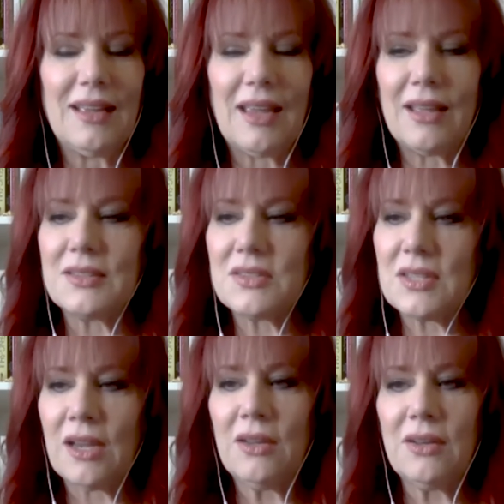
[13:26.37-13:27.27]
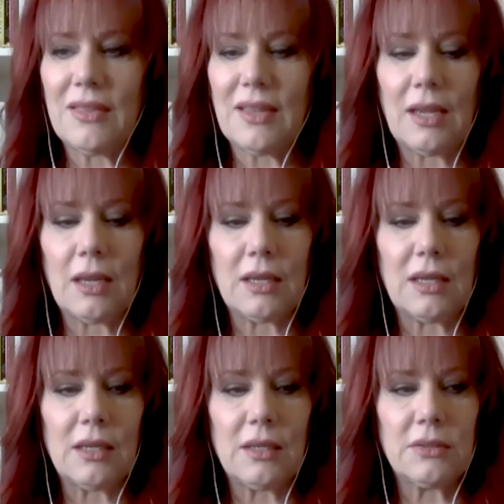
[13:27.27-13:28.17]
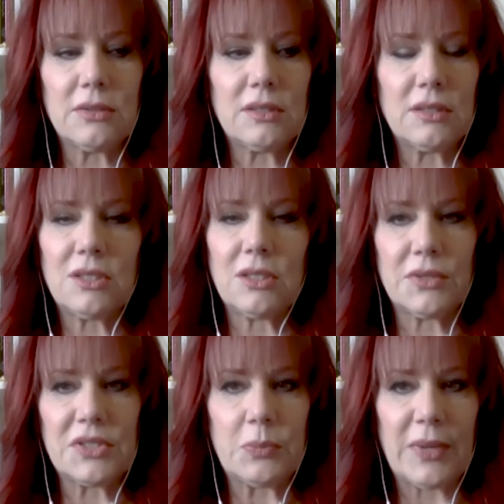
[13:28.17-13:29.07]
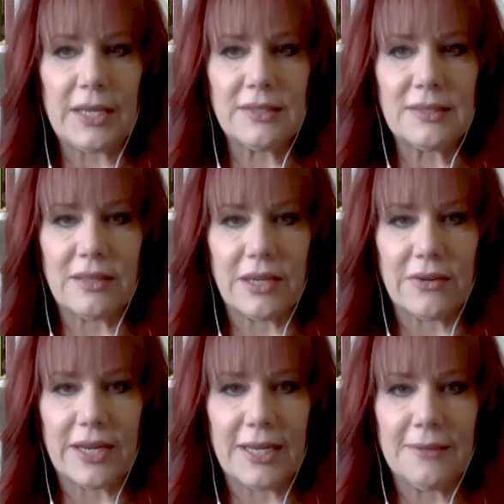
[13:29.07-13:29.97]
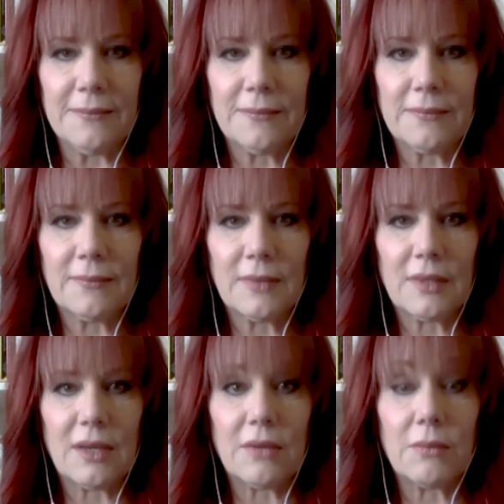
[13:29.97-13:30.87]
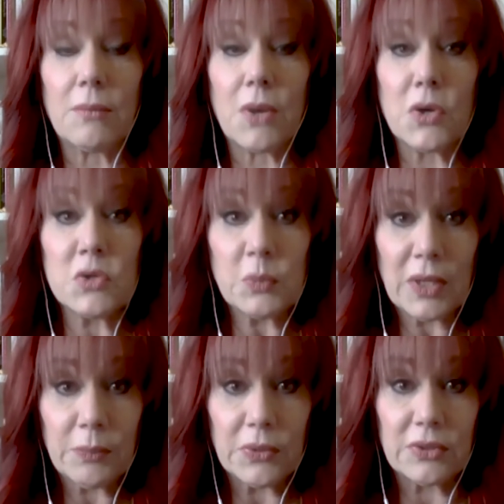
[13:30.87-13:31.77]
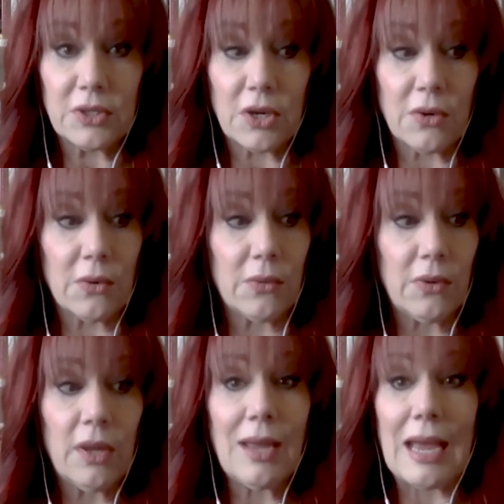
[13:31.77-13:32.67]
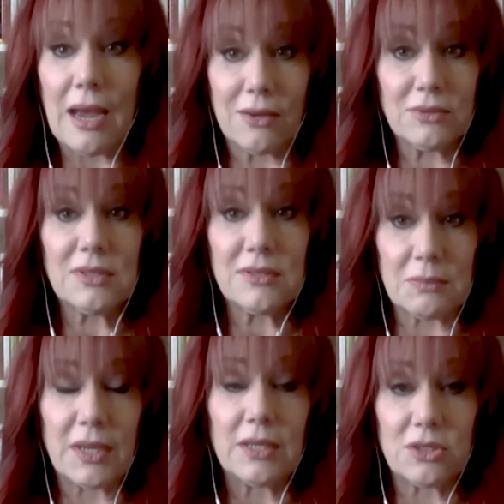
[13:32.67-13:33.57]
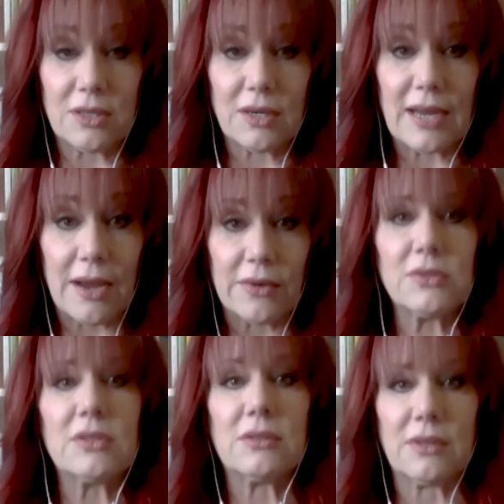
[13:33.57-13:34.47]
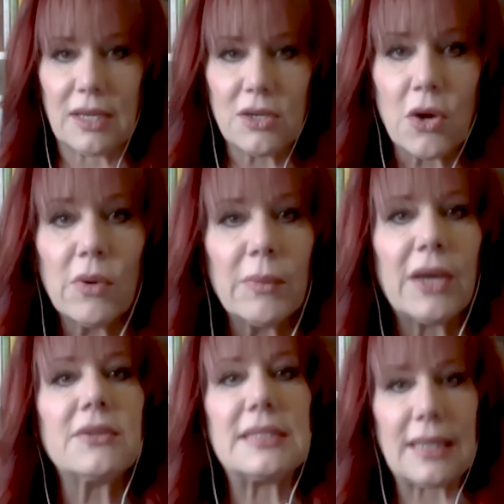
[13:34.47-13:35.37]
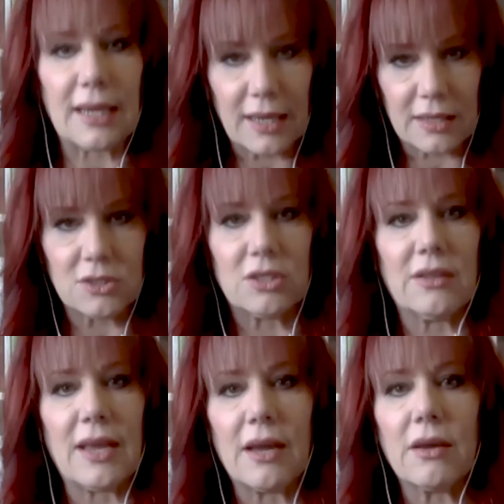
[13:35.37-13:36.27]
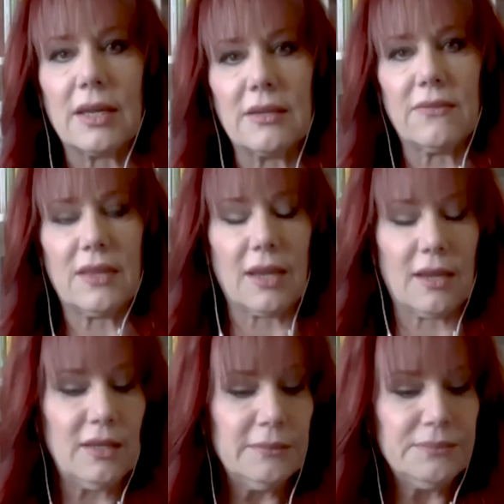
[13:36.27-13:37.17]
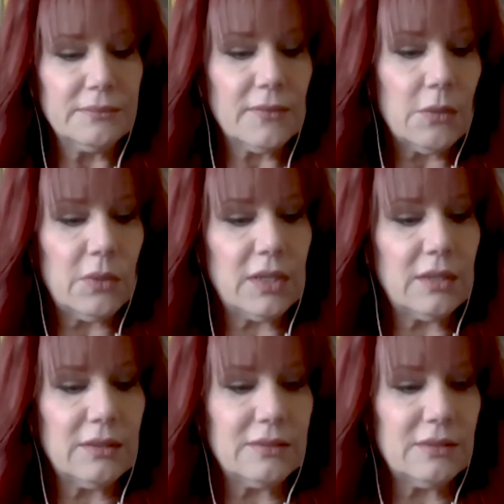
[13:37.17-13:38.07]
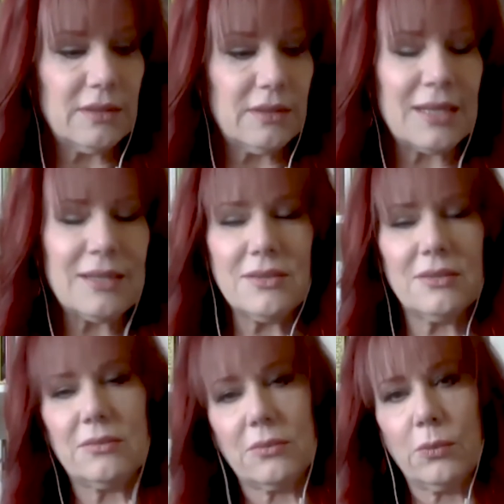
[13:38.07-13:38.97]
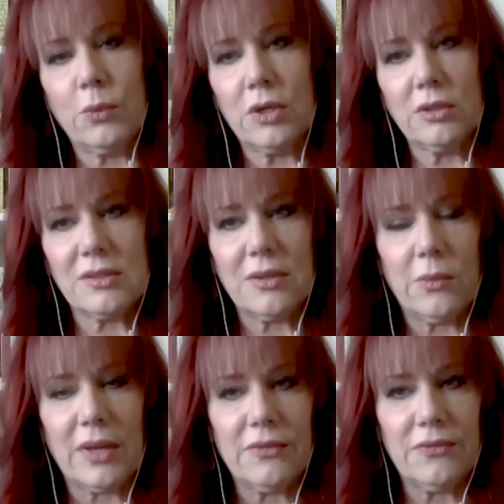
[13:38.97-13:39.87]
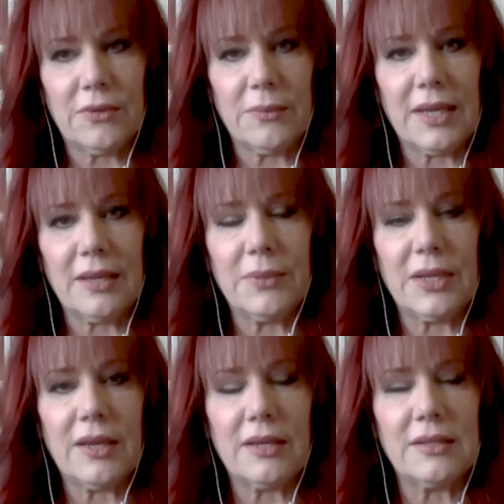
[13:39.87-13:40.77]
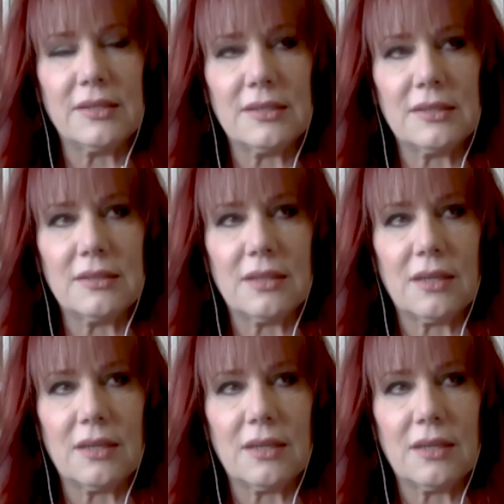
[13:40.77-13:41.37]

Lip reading: And the second thing is to do a space clearing. Now, most people know how to smudge their house. They know about sage and that kind of thing. Well, that doesn't work so well for me because,